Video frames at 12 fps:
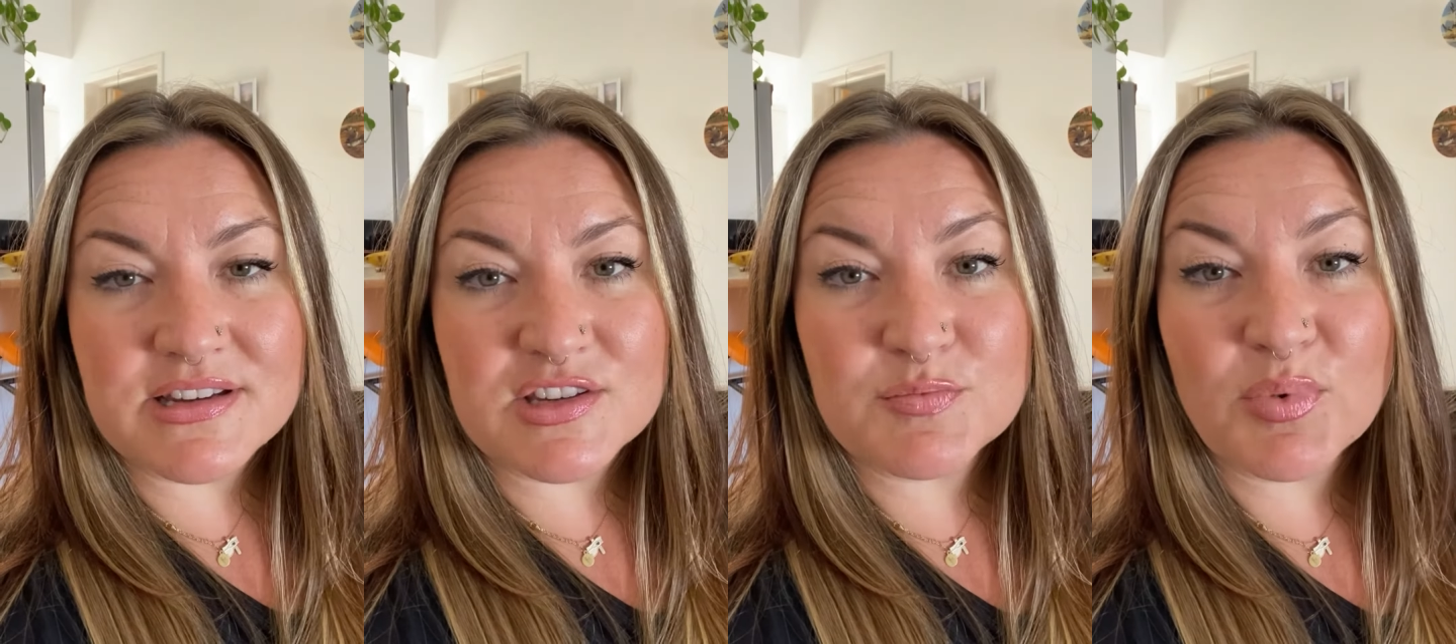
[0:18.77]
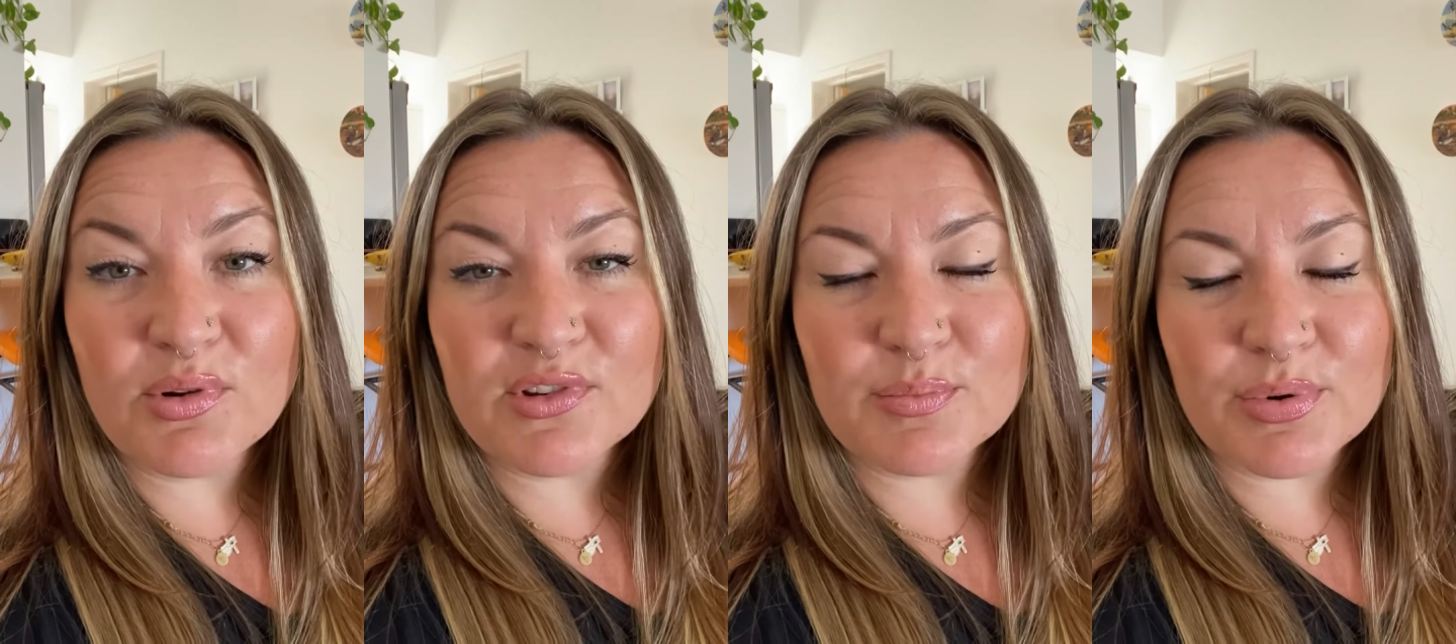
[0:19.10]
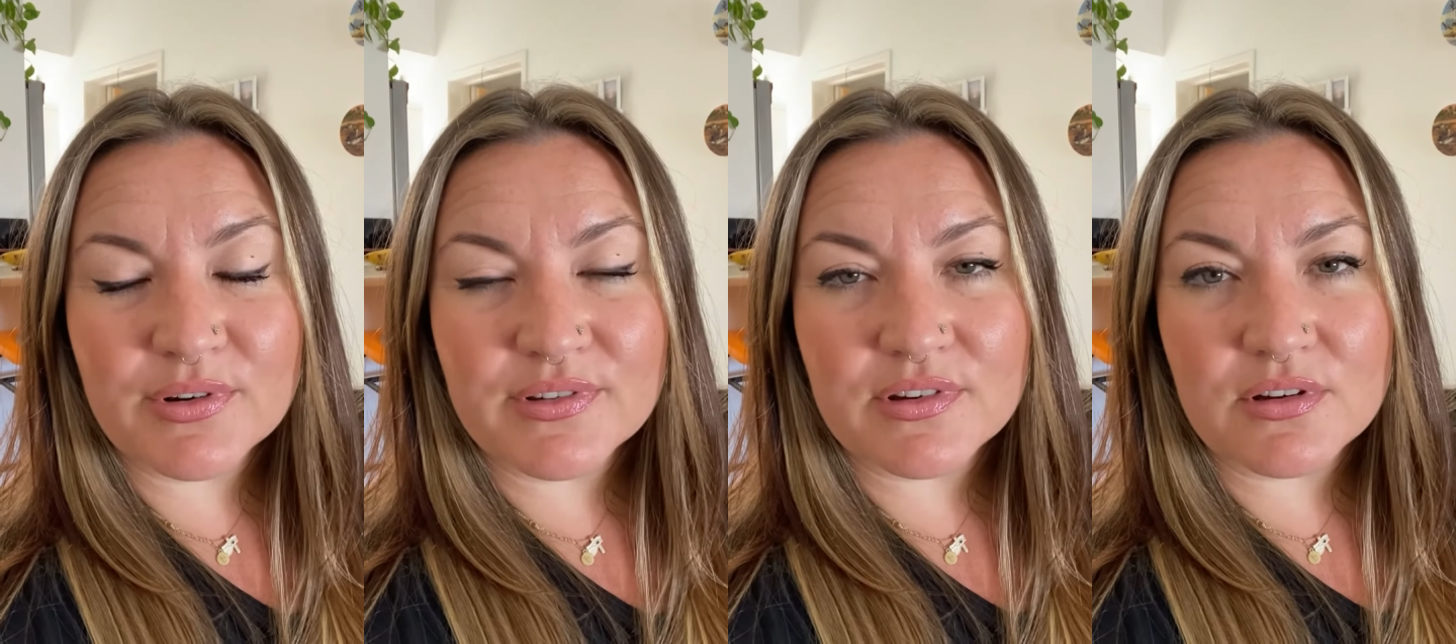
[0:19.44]

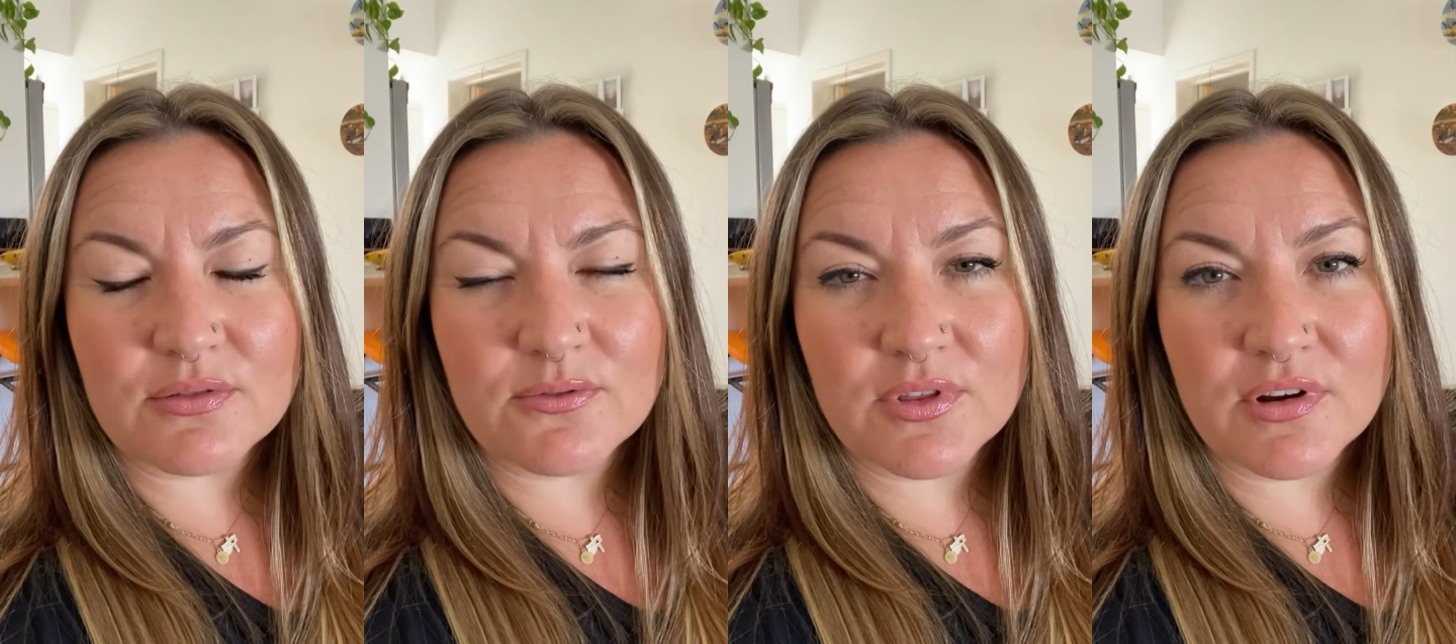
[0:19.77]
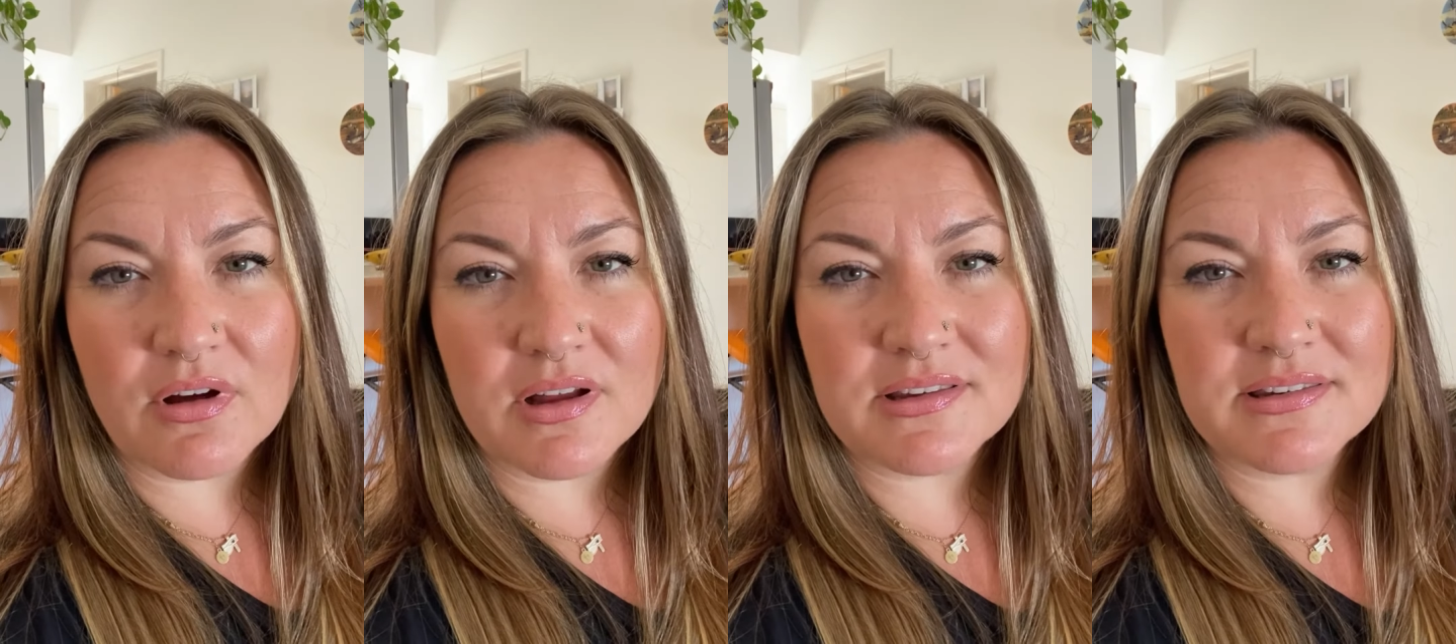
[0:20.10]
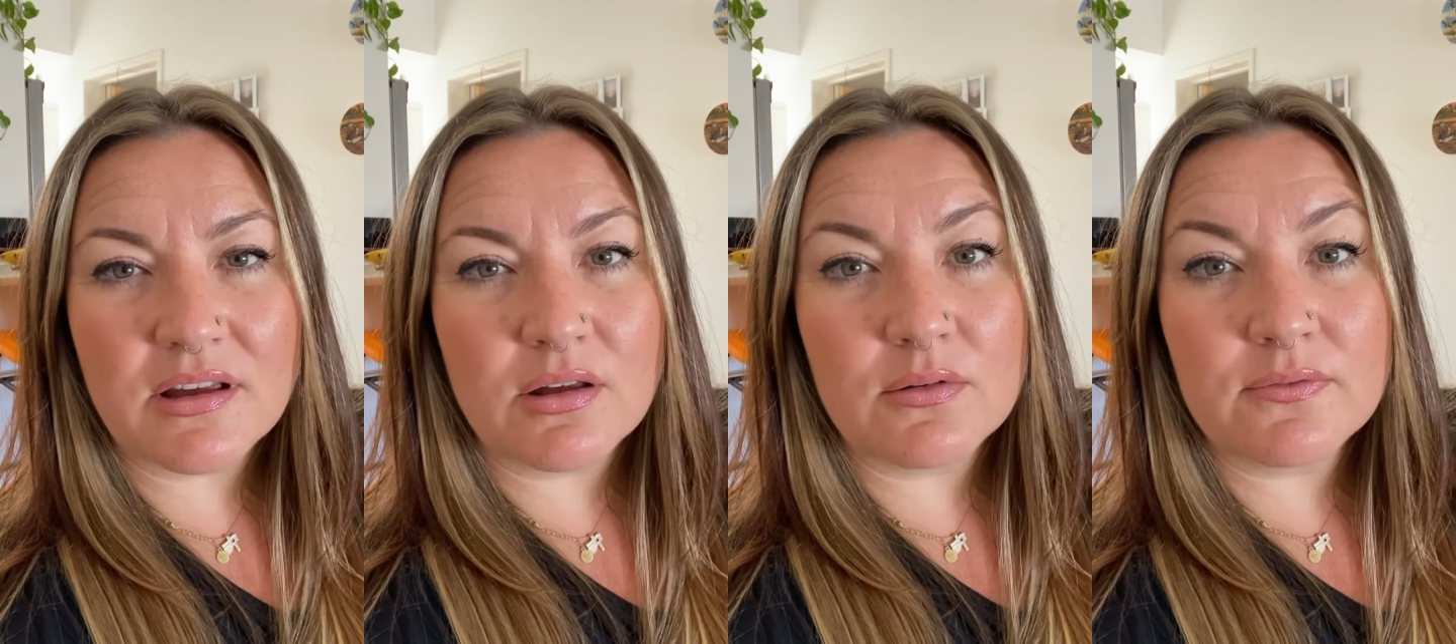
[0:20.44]
spokesperson for the not
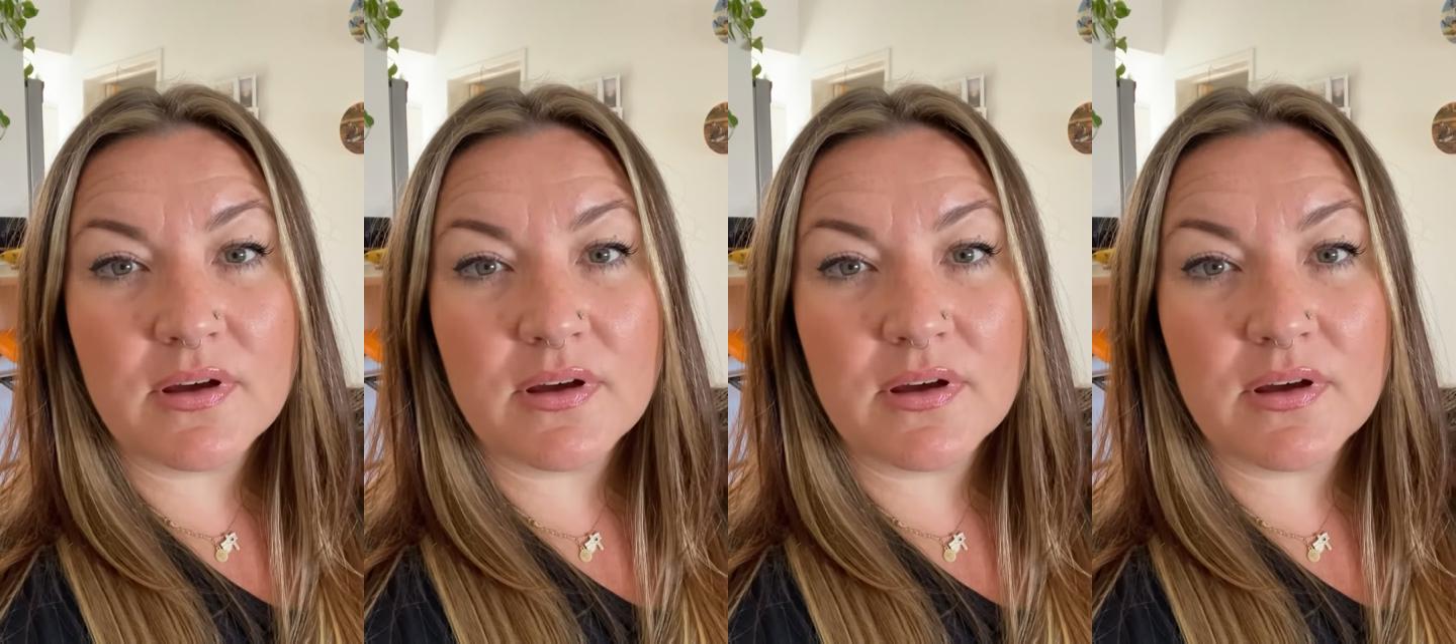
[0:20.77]
self.